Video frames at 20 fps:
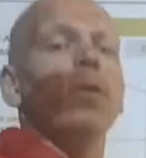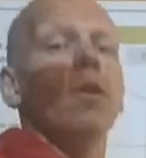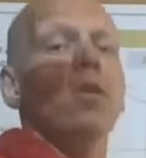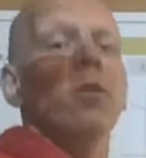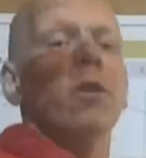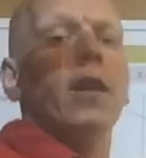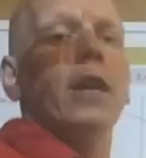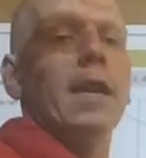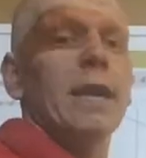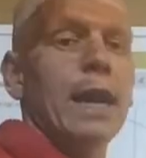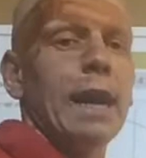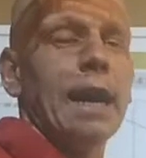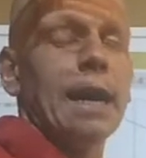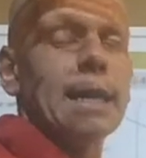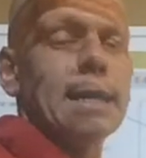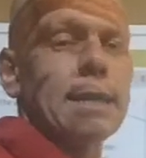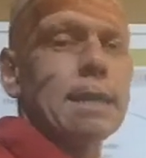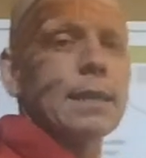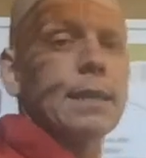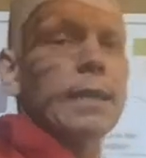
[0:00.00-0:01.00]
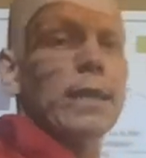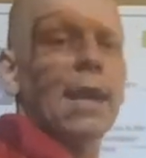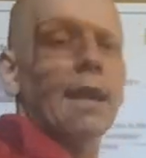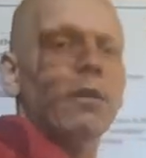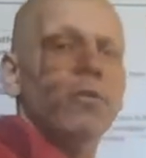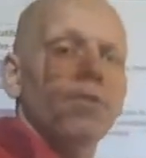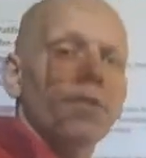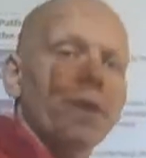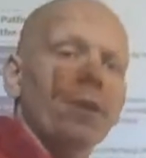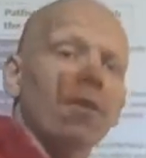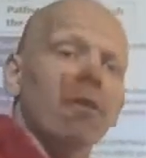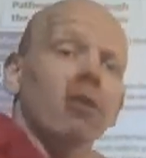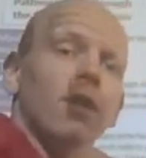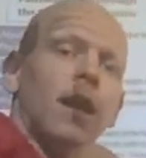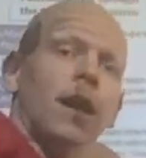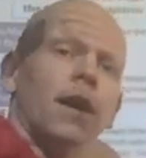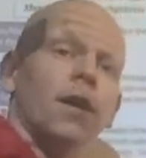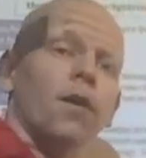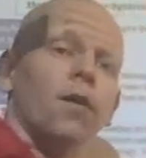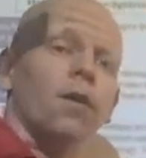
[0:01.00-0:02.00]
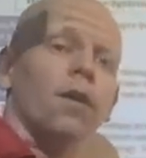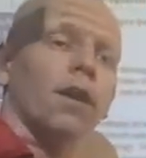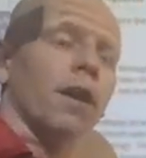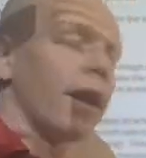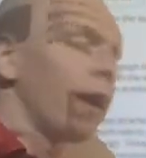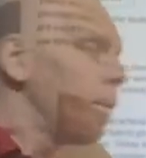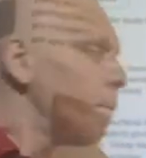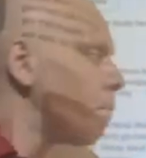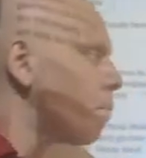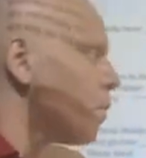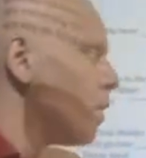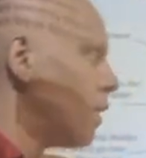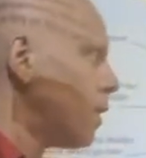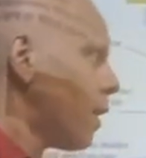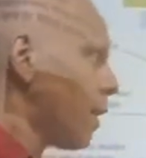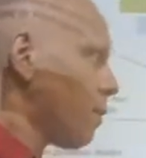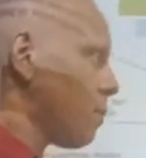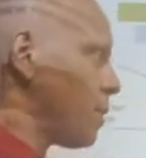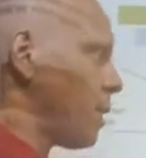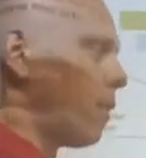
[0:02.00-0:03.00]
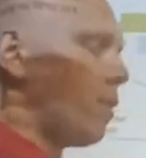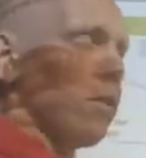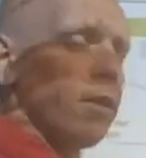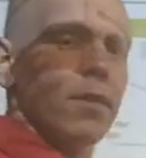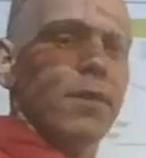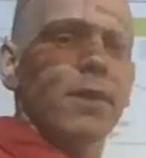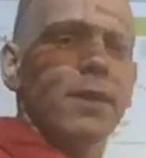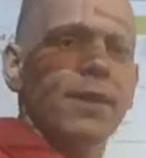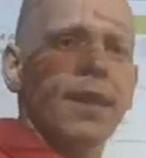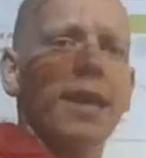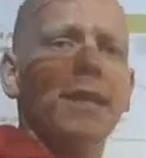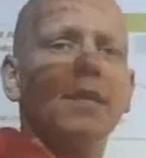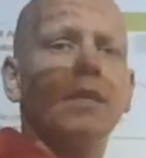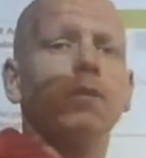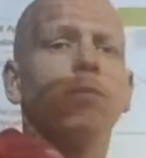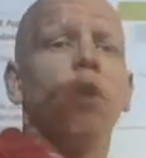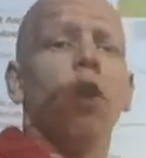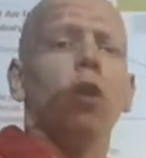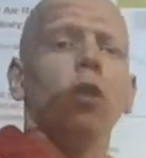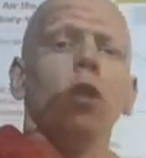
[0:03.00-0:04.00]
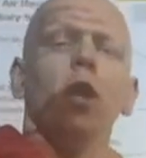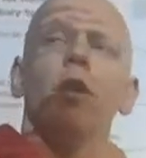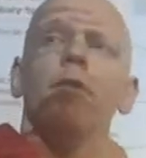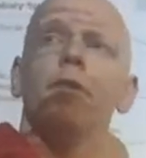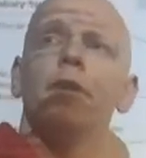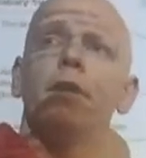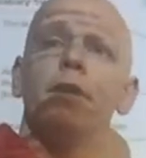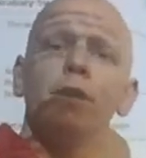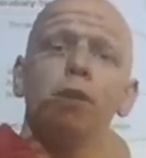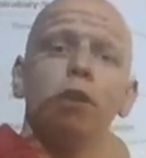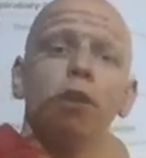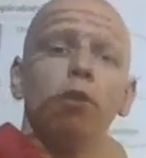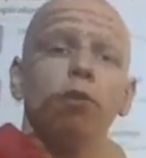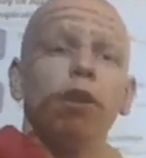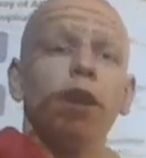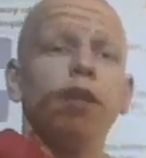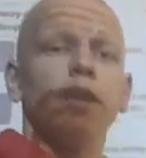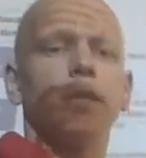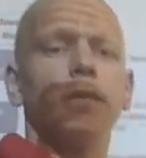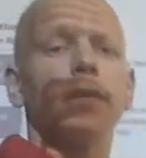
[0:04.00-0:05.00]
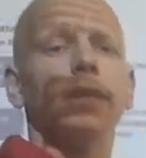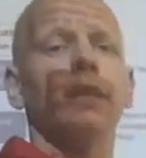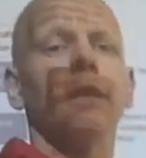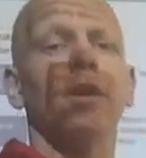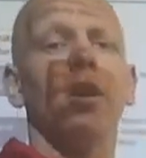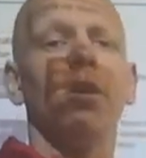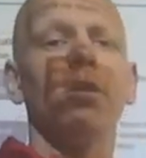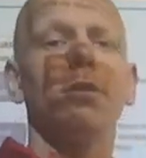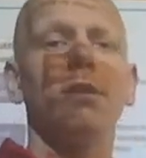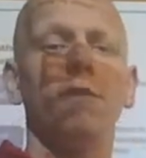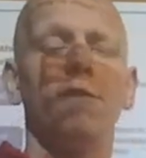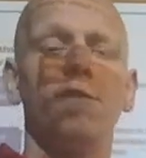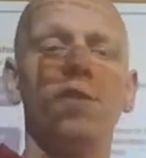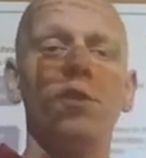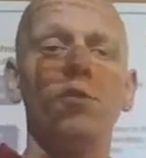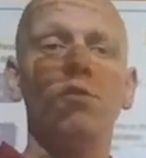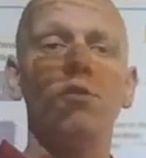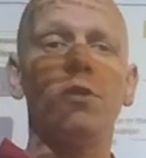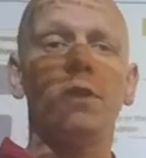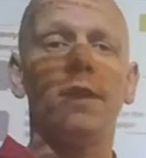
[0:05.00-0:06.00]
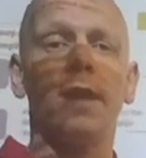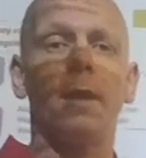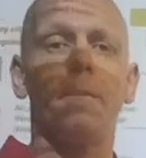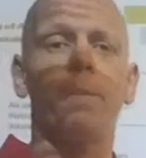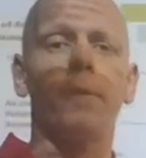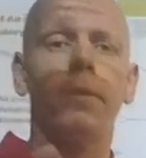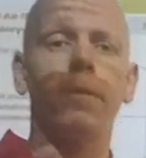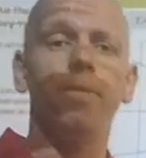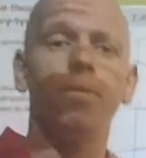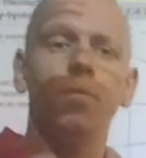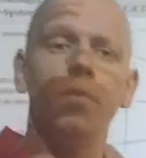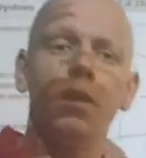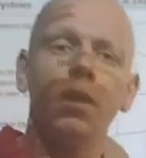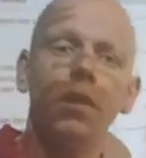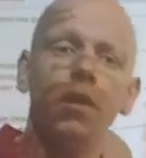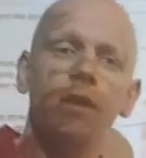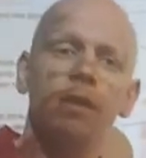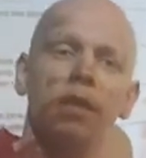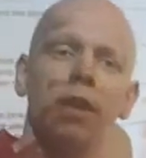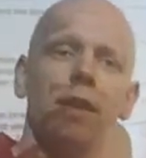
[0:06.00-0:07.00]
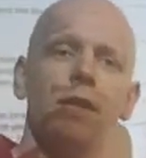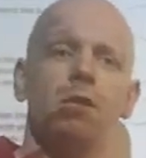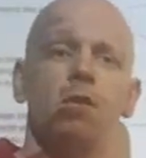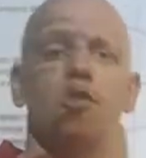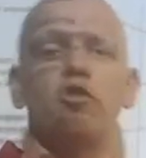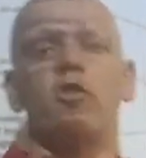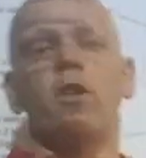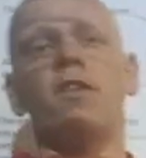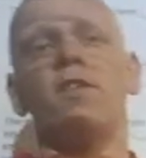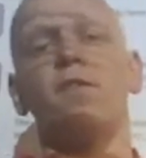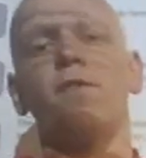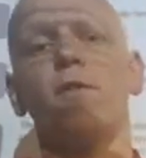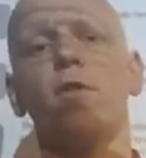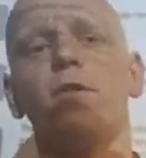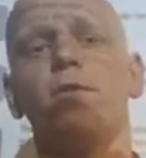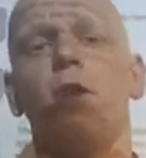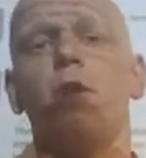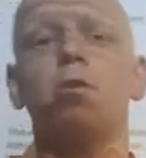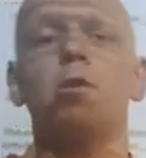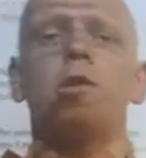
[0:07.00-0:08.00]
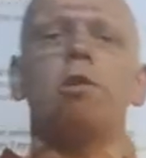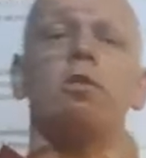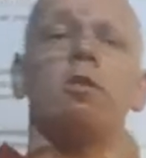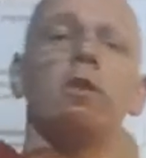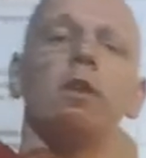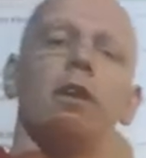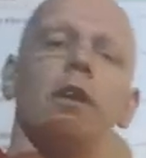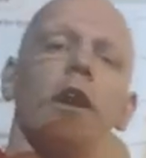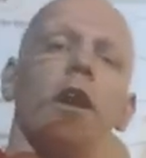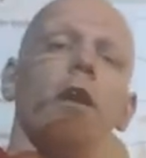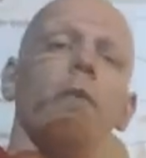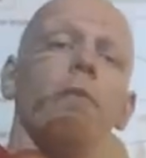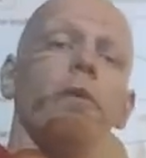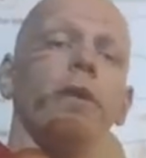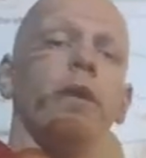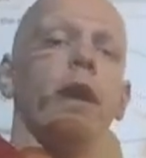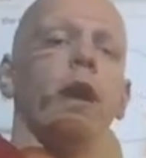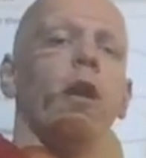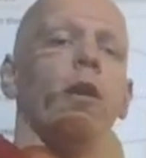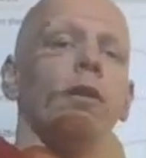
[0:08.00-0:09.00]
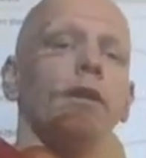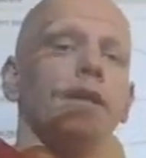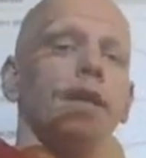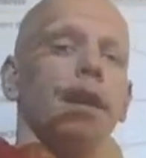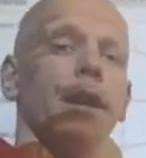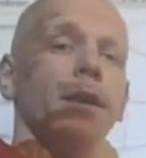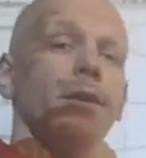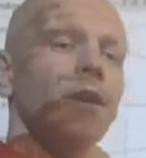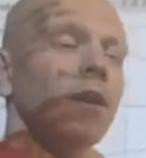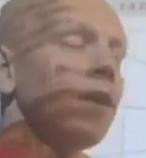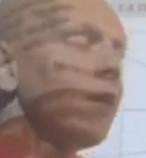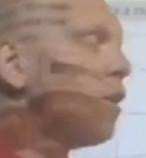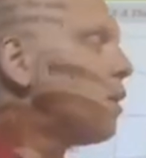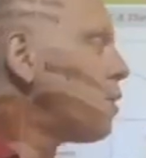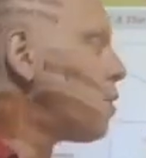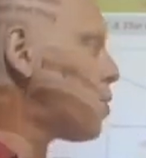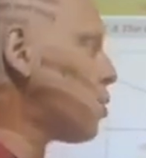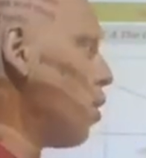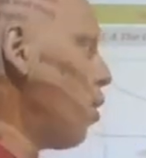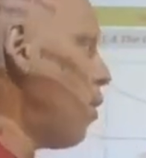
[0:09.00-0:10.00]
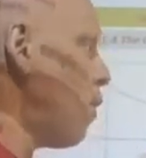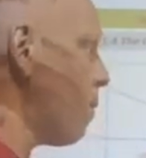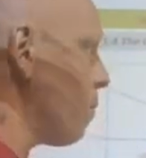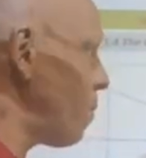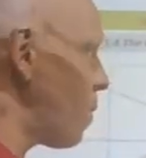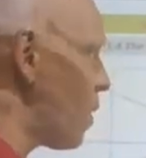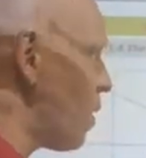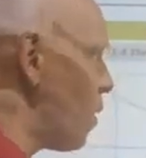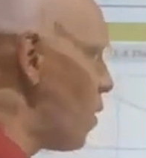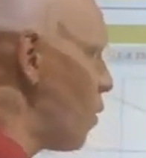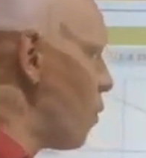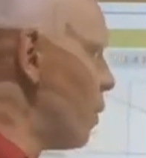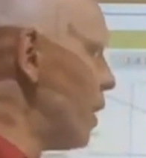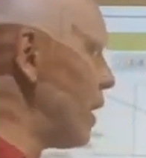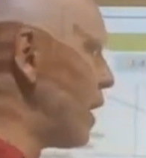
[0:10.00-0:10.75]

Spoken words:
looking at the alveoli, okay, like I said, the dead small areas, we get this thing called diffusion happening. So that is a transfer of oxygen and carbon dioxide. So we